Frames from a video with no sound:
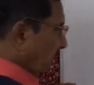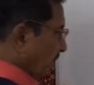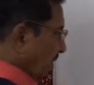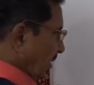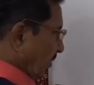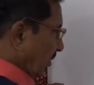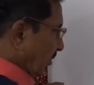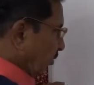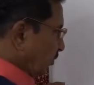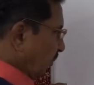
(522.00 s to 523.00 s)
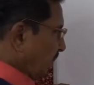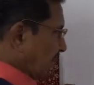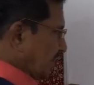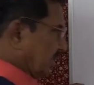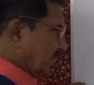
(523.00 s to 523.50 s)
You have got two
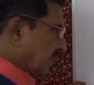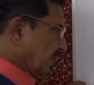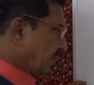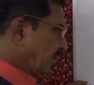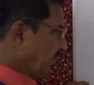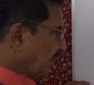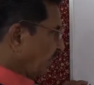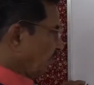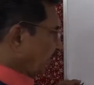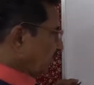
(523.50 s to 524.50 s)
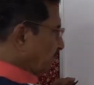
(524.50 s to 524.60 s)
parts. First